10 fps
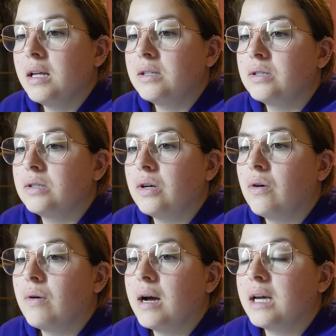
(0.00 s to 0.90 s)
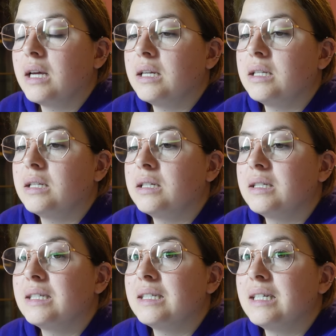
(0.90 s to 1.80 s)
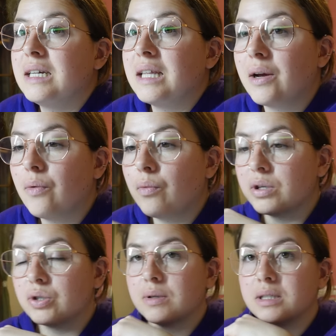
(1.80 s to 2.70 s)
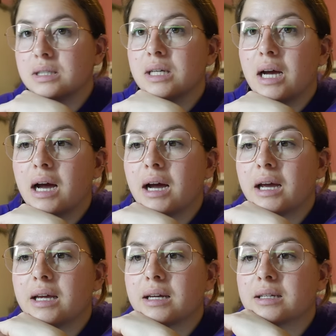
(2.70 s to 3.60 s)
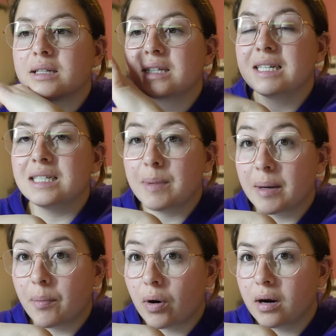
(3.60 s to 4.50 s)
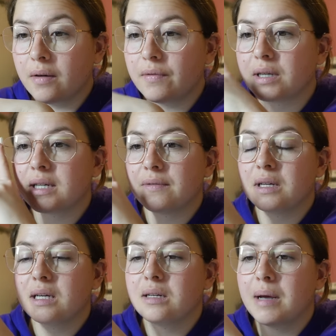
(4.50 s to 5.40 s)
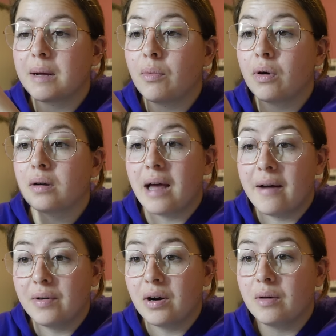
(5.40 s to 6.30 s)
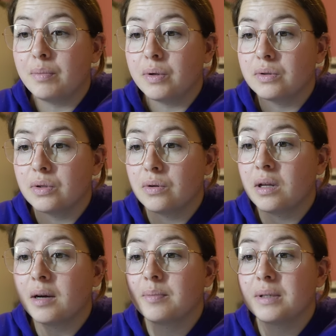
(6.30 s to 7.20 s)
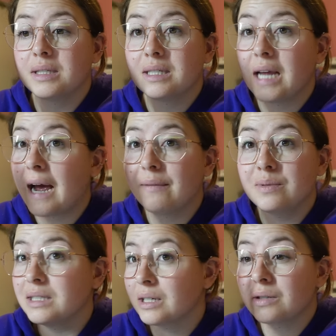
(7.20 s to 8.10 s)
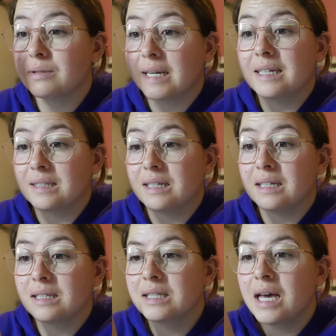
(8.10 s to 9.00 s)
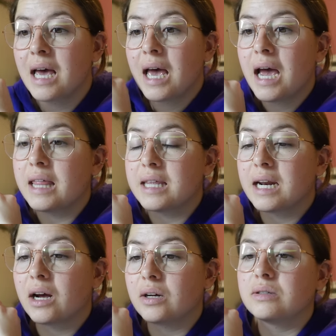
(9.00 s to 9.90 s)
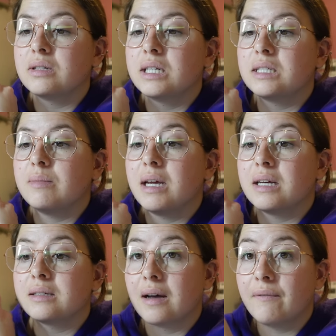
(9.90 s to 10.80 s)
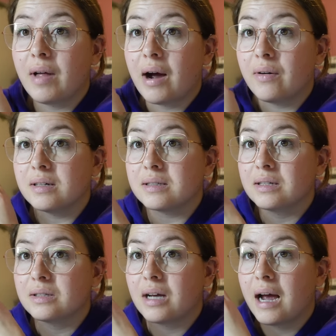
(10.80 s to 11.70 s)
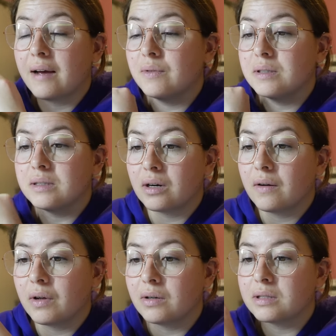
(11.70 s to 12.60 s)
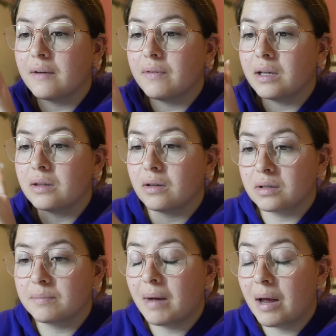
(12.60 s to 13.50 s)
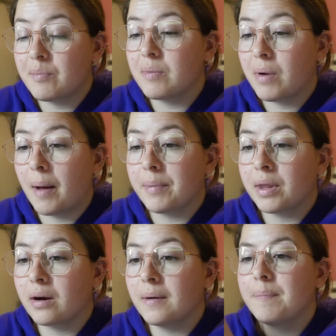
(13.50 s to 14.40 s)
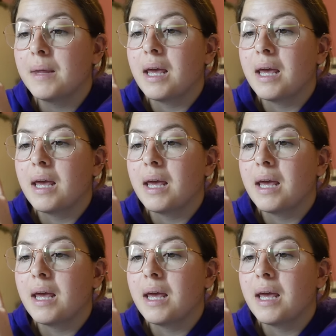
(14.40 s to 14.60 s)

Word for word: so I can see like which ones I need to make more of. I definitely need to make more lavender, blue tulip. I have zero daisies and then I also need to make sunflowers because I have zero of those and I feel like those are, might be popular